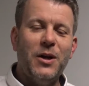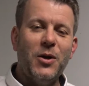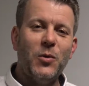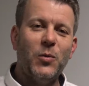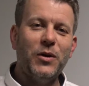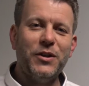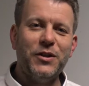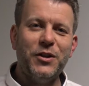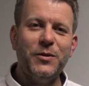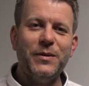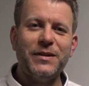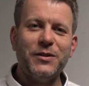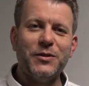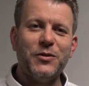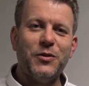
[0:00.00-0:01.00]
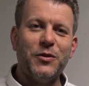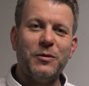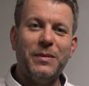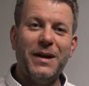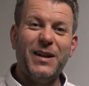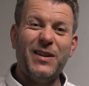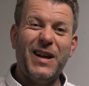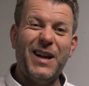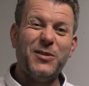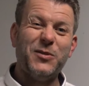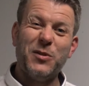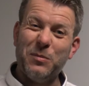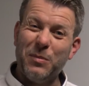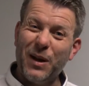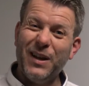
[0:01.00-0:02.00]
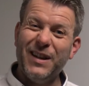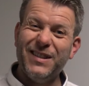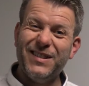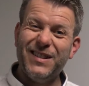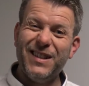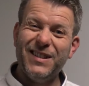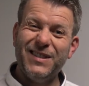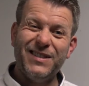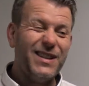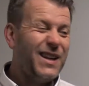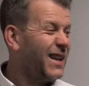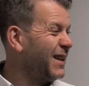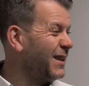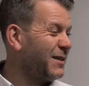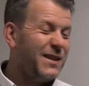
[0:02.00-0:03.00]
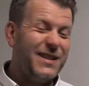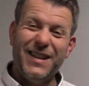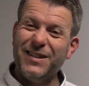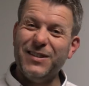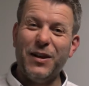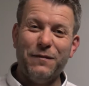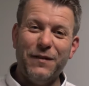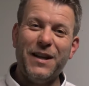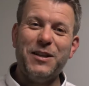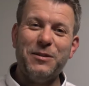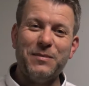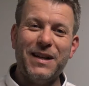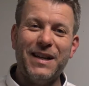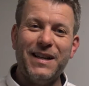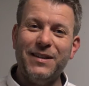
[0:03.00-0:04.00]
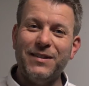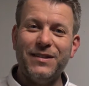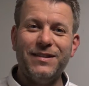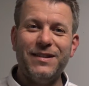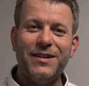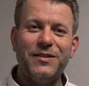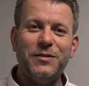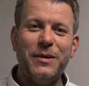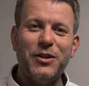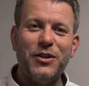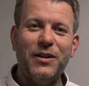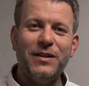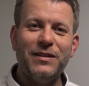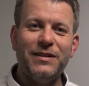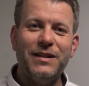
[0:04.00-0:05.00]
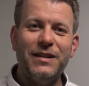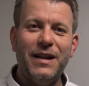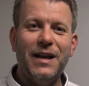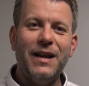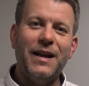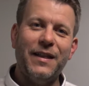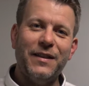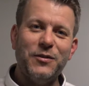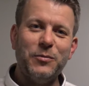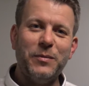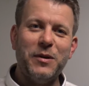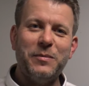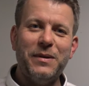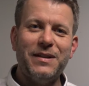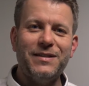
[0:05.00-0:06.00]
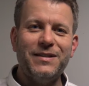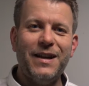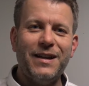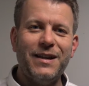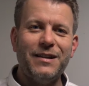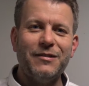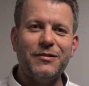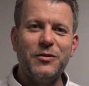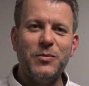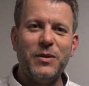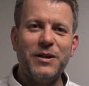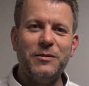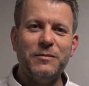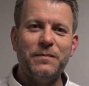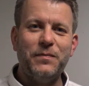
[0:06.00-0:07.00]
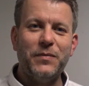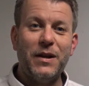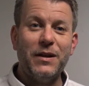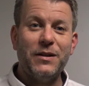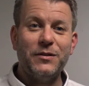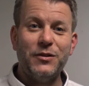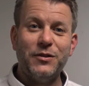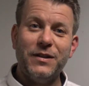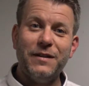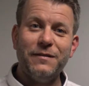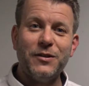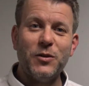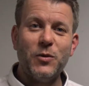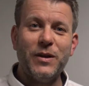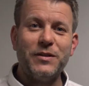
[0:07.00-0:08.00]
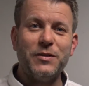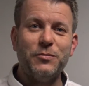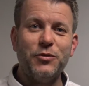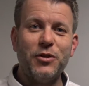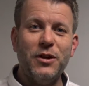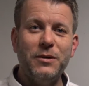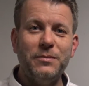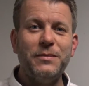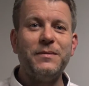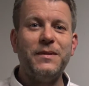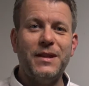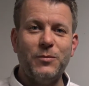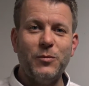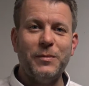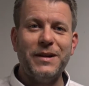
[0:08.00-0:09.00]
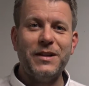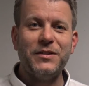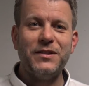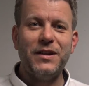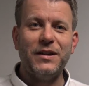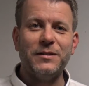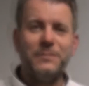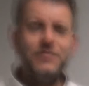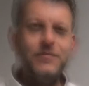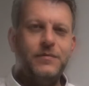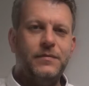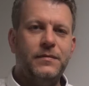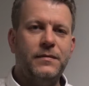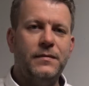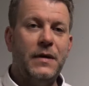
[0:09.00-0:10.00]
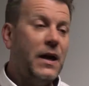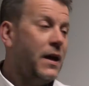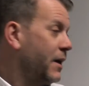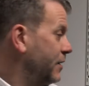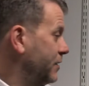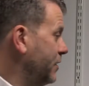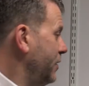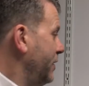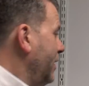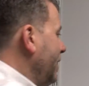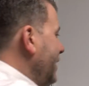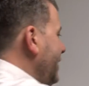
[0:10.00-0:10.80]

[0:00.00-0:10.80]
What I do is I talk about household appliances, things like vacuum cleaners I tend to specialise in, and there's normally a bit of tech in as well. So just give us a quick subscribe, then we'll make a start. So the iron